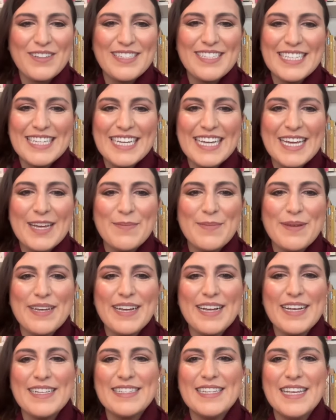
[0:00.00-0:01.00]
see it
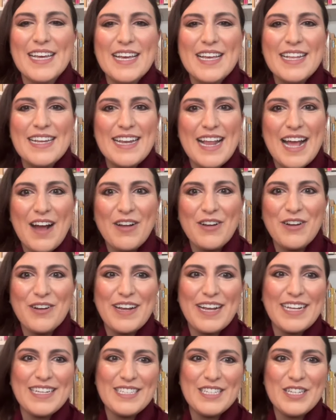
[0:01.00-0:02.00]
because now
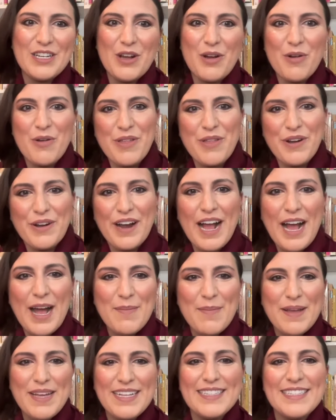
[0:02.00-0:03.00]
you're getting to know their
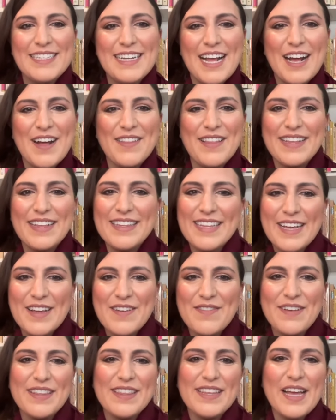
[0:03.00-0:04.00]
habits and how they
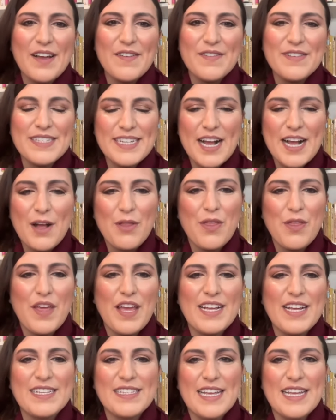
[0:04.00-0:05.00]
live and lifestyle
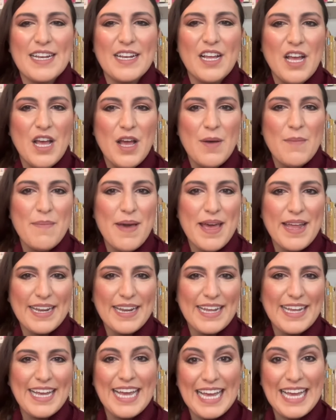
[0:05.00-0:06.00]
things. And
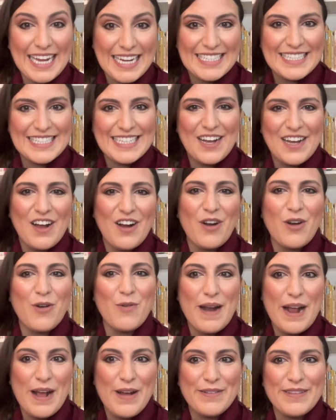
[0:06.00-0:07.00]
many icks are
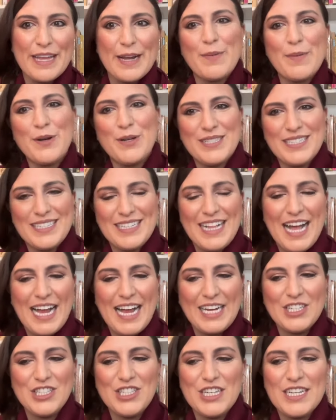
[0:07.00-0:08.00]
around like personal
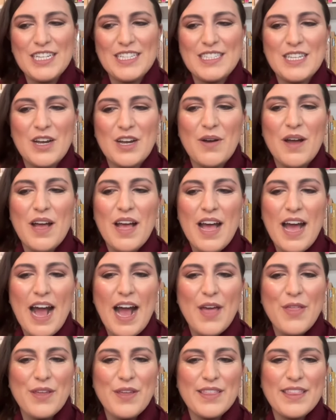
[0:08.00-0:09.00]
hygiene. So
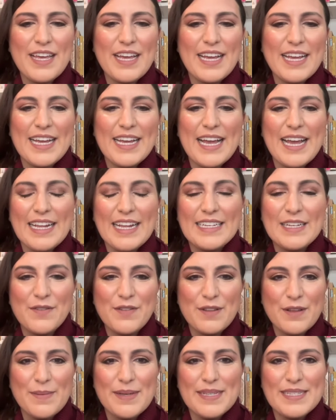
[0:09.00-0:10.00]
I think that it can
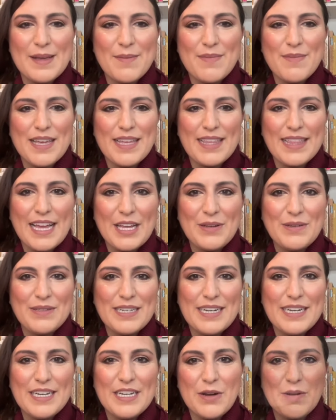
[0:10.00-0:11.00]
definitely be something that you didn't